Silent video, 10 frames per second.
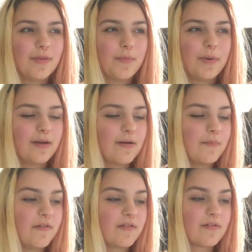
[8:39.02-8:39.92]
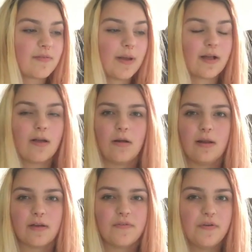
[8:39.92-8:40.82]
when I got my results back, I got
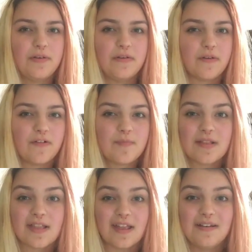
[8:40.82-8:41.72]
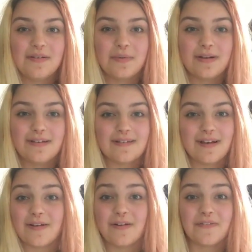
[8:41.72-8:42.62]
like a 55%, which
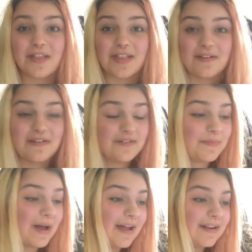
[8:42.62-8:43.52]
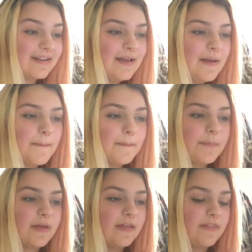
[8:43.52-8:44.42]
I don't know if that's good or bad,
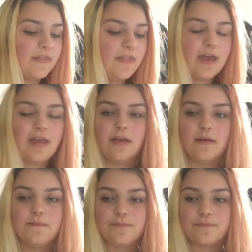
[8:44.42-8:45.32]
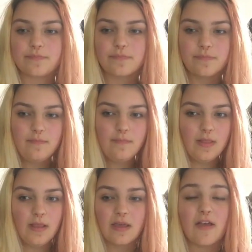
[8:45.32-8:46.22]
but they
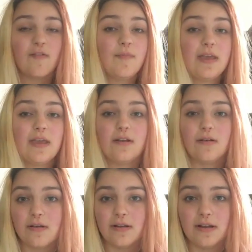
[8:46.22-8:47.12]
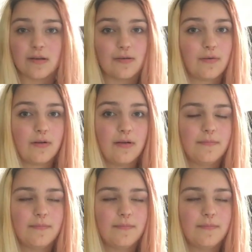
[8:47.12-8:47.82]
gave me a conditional